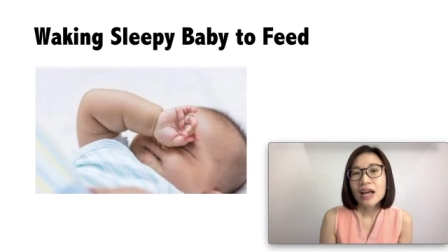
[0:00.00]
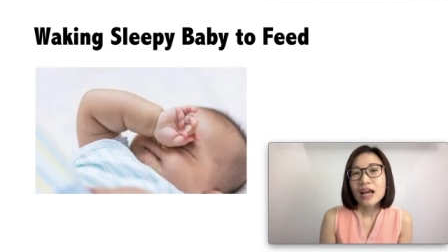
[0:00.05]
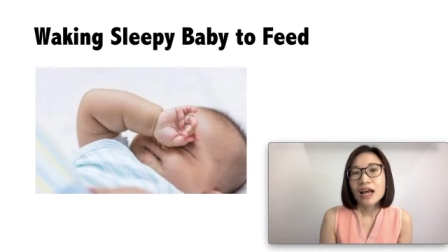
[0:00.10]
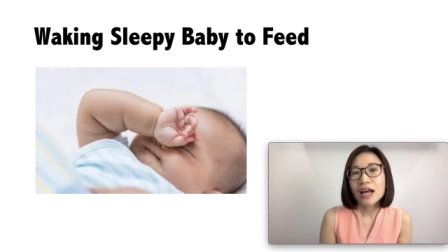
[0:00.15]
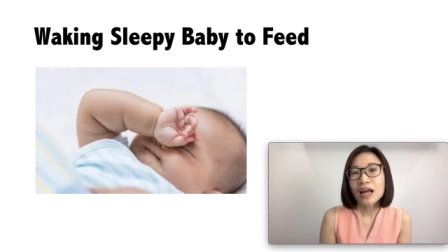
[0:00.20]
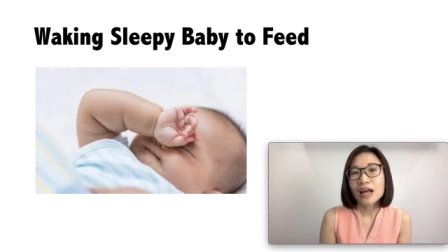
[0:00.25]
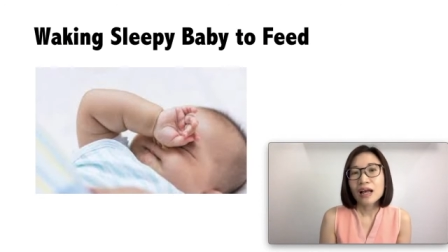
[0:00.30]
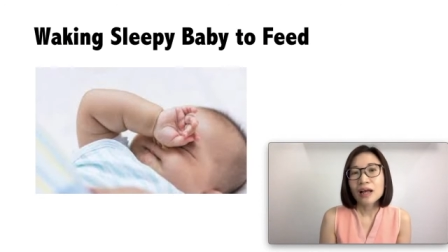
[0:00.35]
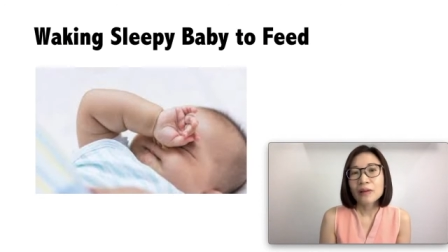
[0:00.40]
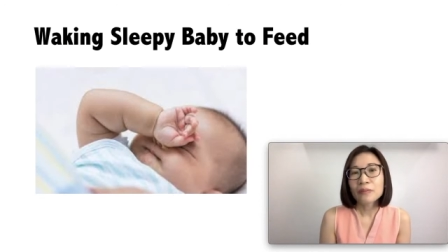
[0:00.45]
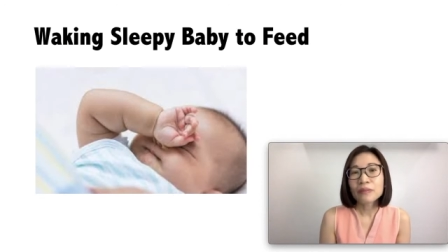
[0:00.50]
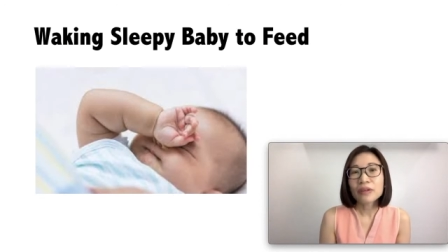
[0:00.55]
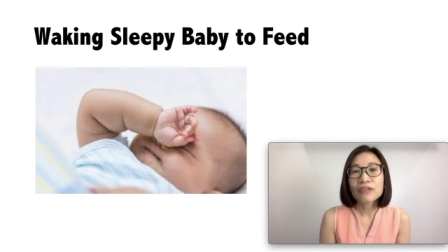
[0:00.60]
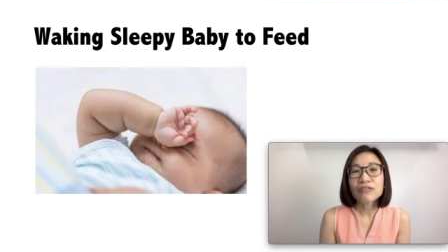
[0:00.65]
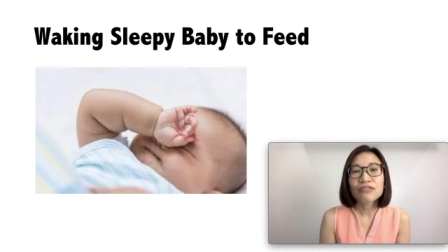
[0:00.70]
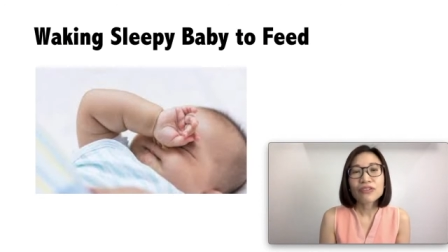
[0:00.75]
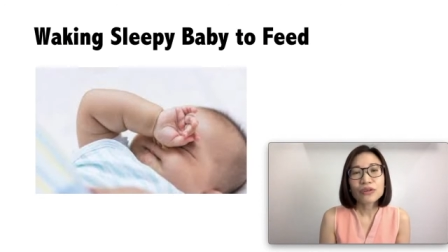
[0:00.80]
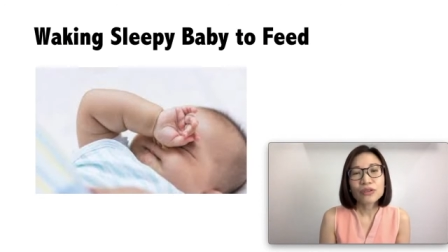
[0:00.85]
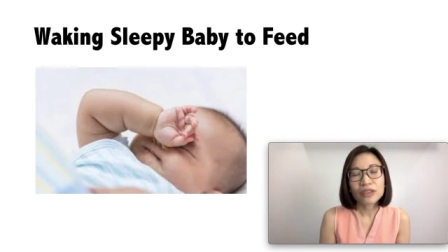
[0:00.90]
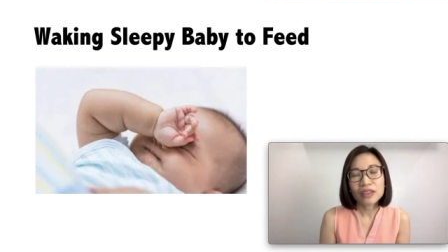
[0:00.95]
um,
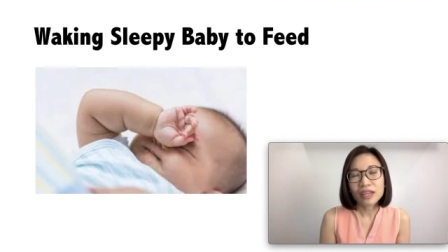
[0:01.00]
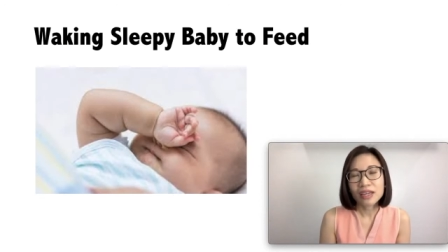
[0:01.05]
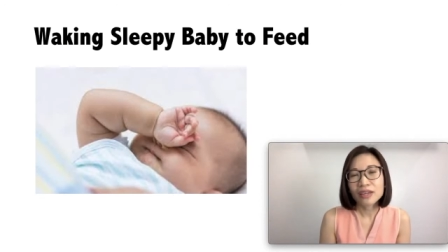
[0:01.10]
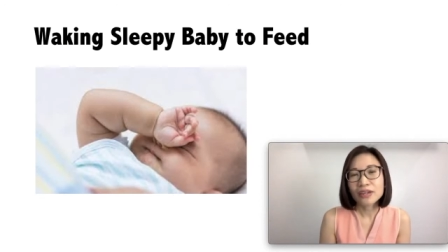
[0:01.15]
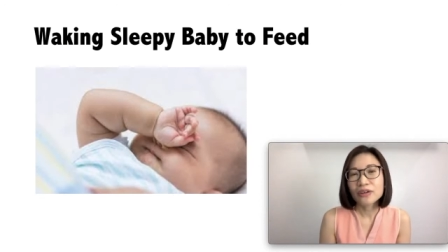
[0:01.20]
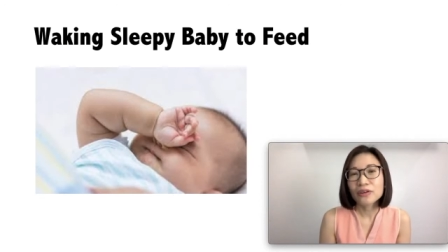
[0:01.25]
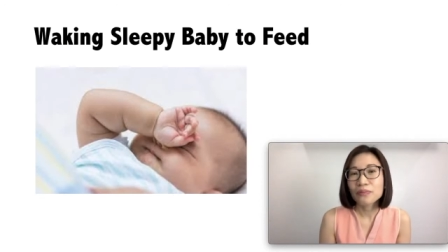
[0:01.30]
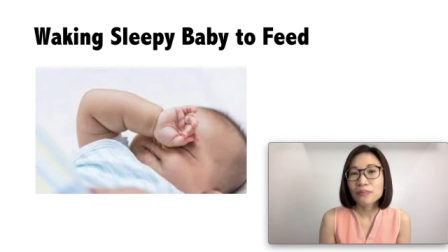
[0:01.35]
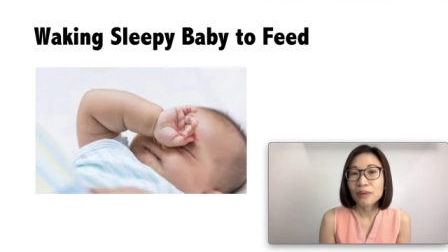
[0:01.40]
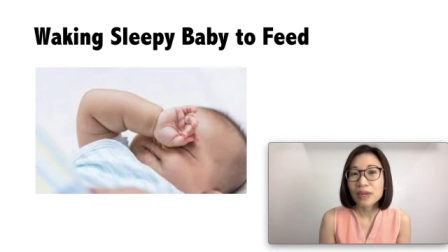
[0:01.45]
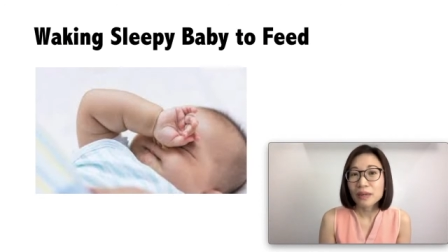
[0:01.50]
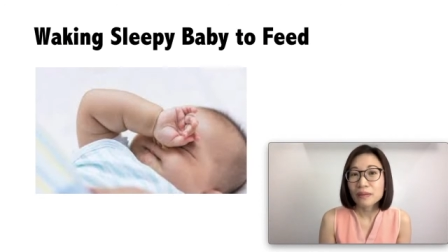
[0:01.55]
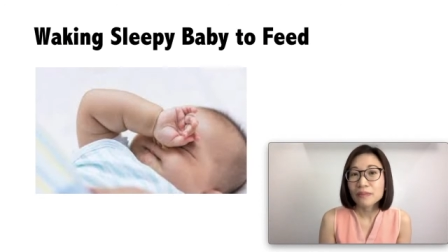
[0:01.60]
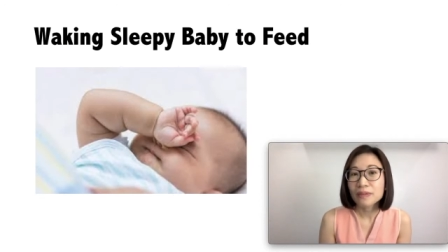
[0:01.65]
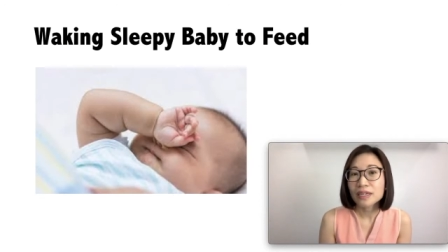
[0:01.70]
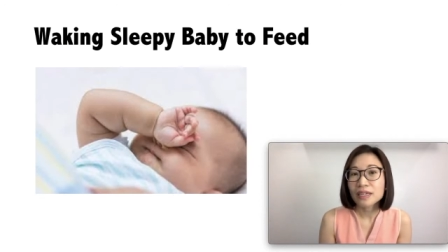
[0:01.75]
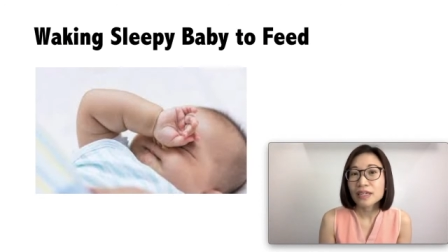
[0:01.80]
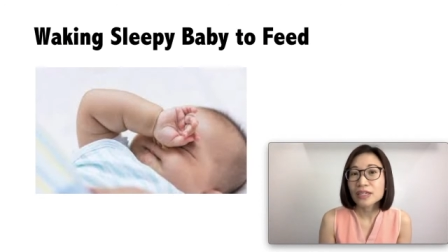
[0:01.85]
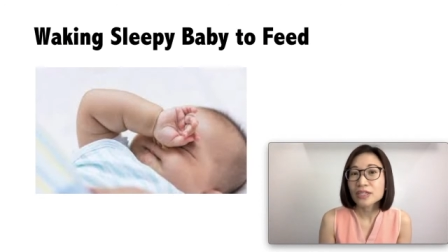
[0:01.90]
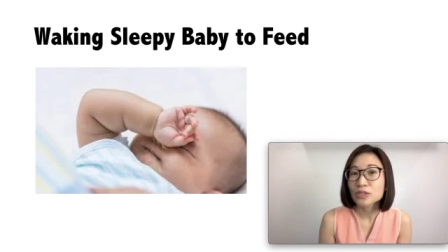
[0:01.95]
if you think your
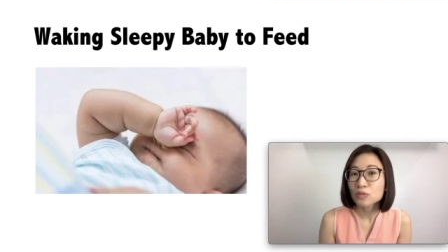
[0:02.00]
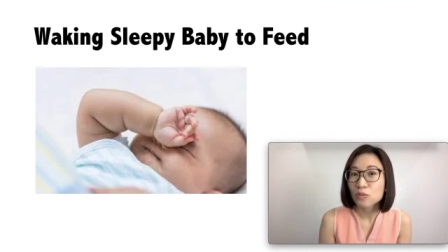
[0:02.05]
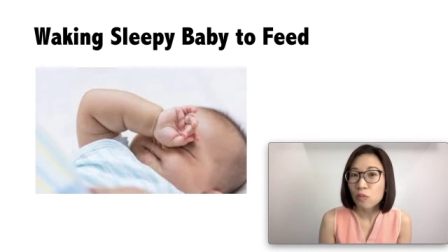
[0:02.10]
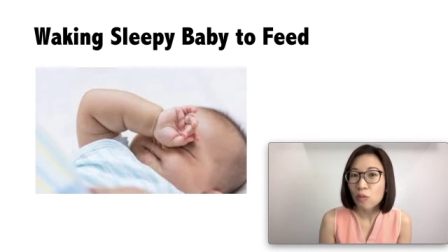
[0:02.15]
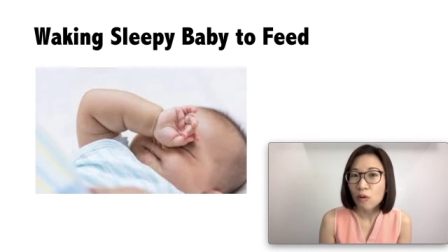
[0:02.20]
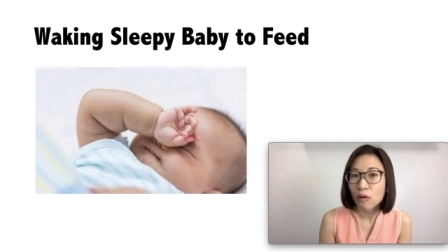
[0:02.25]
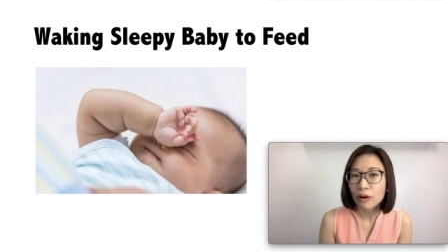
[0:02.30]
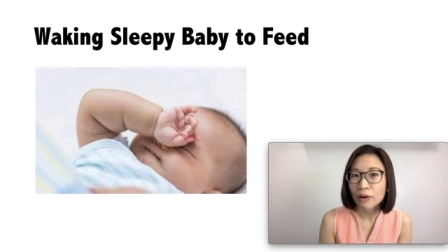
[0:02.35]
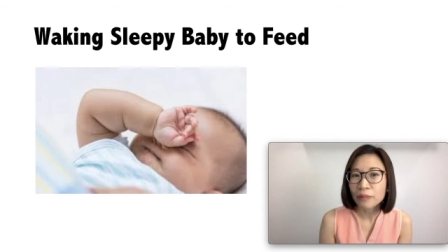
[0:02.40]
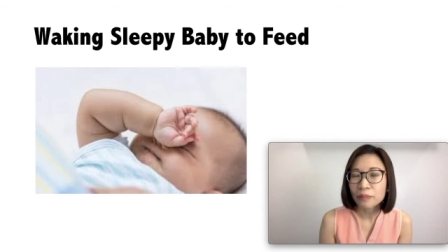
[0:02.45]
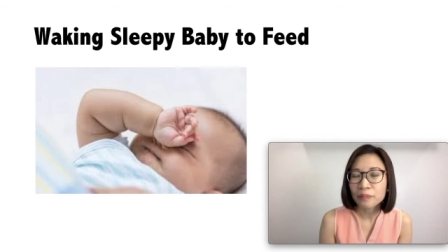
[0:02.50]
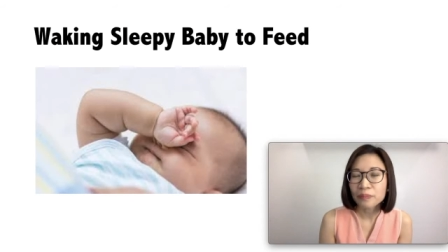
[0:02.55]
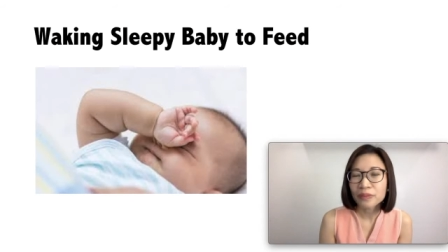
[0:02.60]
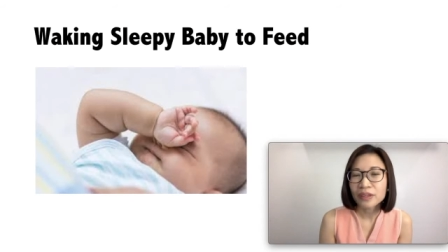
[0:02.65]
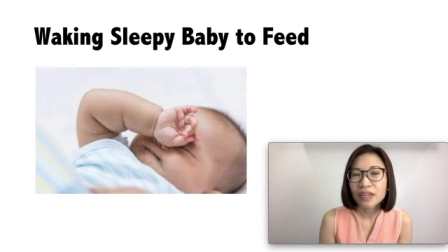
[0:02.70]
baby is warm.